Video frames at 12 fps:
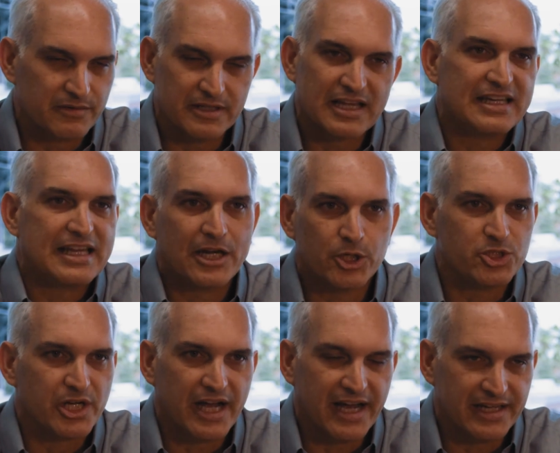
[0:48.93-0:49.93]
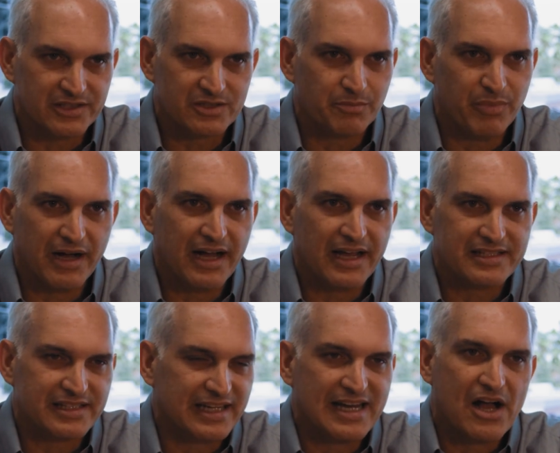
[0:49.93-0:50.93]
getting energized by
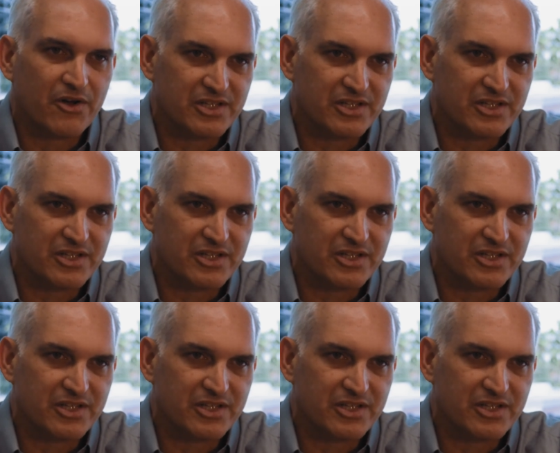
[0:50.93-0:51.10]
seeing how